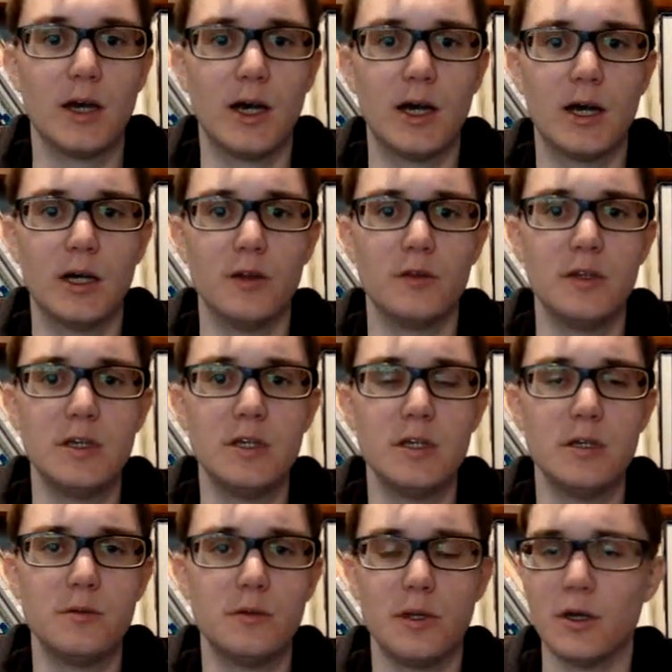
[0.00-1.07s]

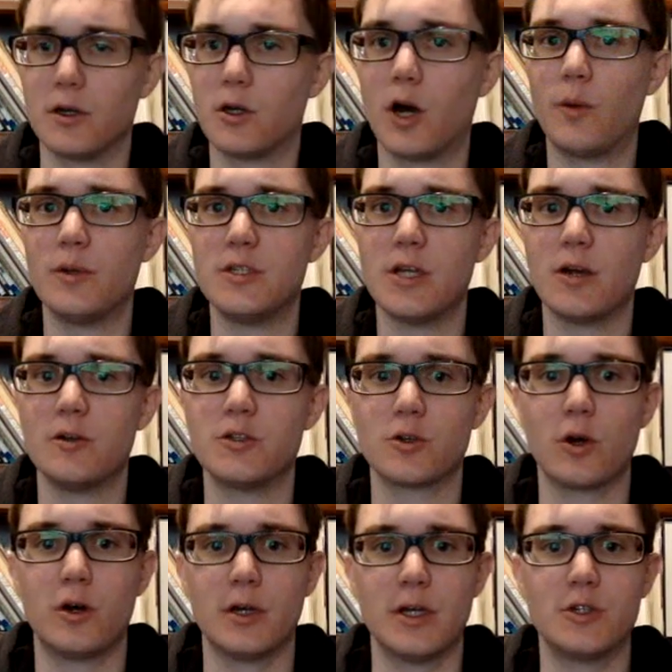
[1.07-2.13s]
The commentaries are
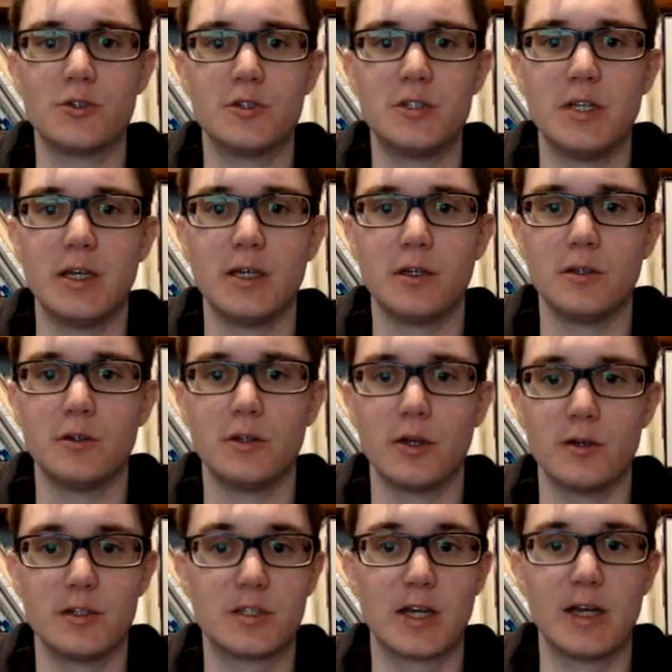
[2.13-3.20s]
all interesting. They're
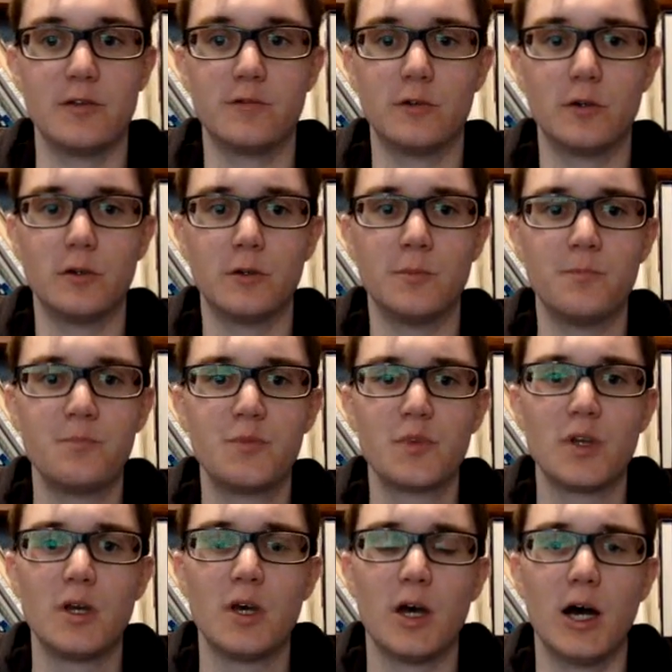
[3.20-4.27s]
insightful.
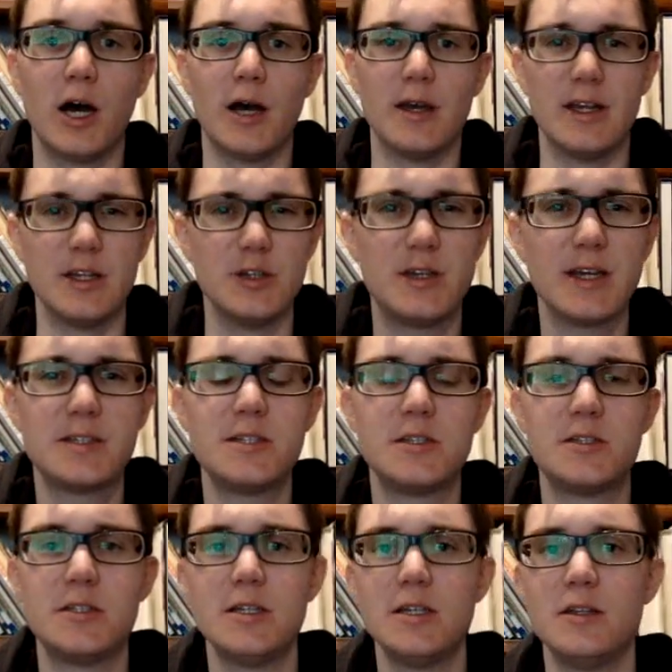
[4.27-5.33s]
And you get to
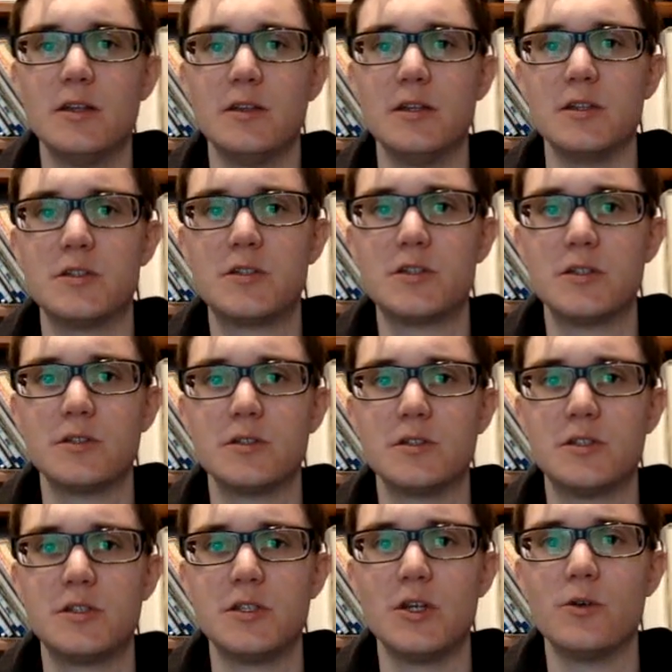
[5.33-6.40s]
see that this
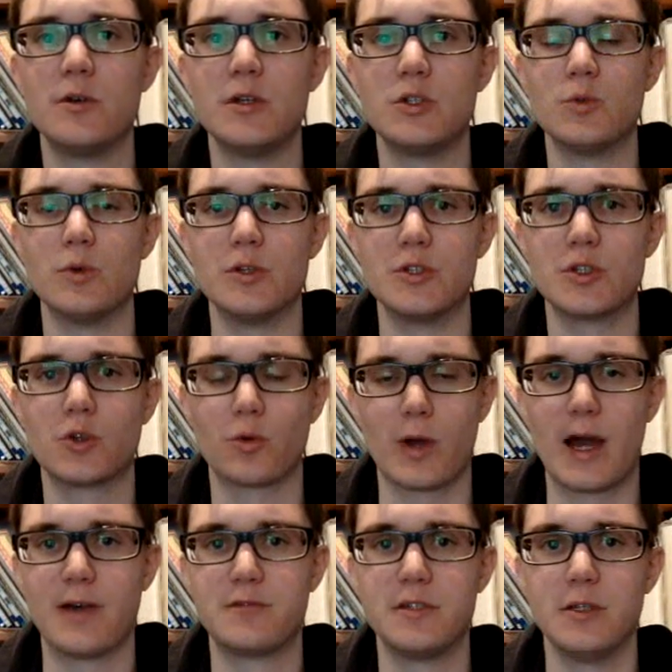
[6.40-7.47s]
series was
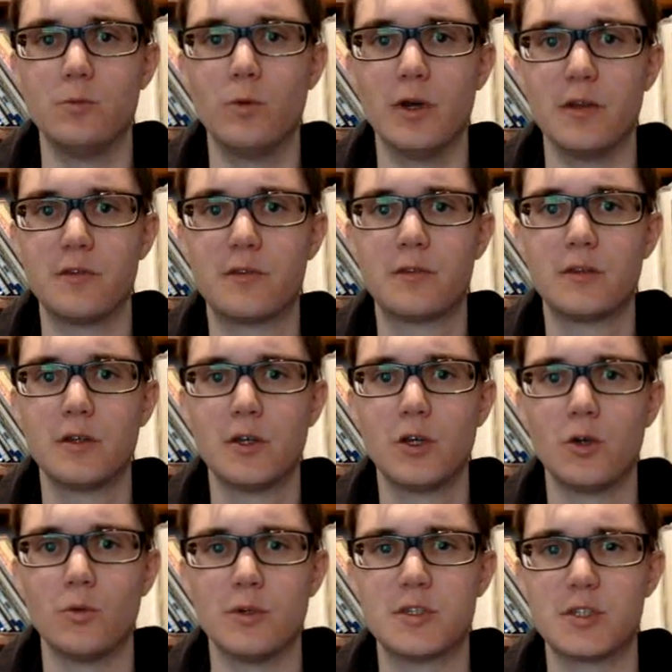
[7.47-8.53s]
crafted with
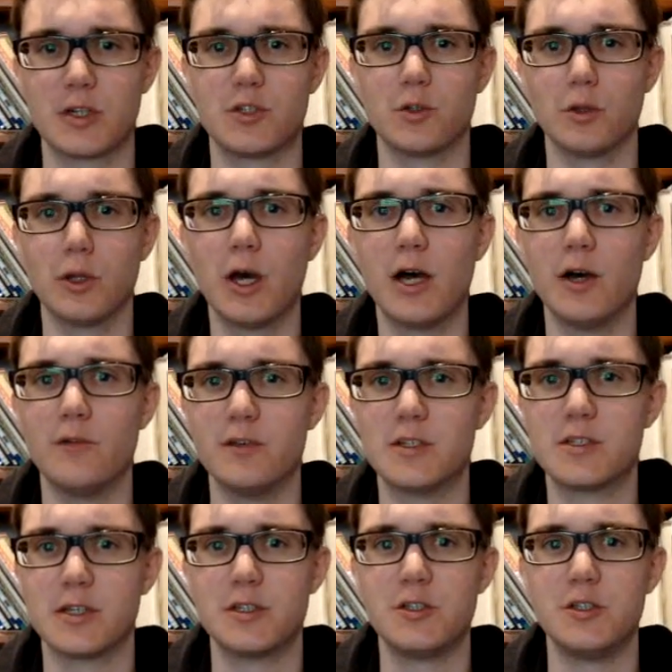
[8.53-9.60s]
such love and
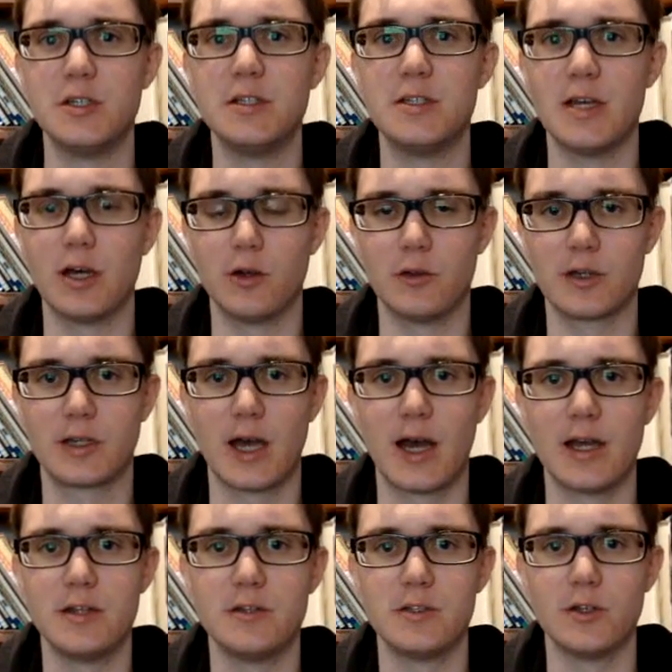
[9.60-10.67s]
such detail, the
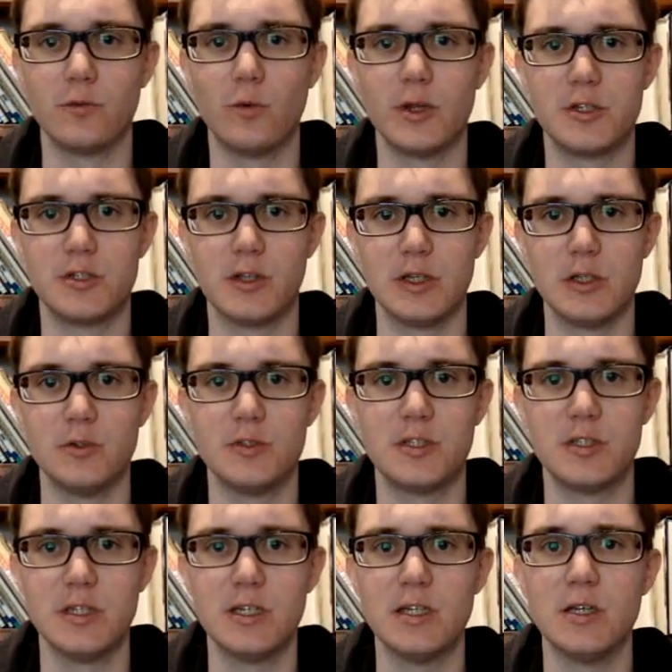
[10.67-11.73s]
kinds of which that you
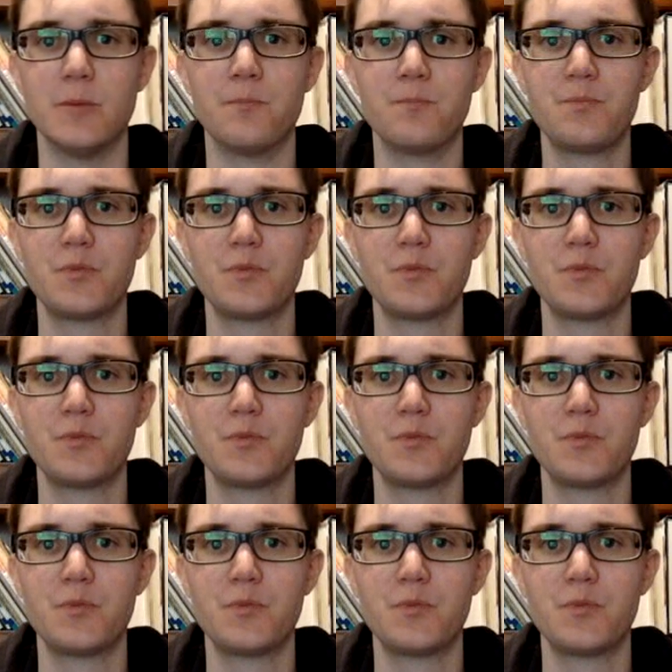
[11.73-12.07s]
see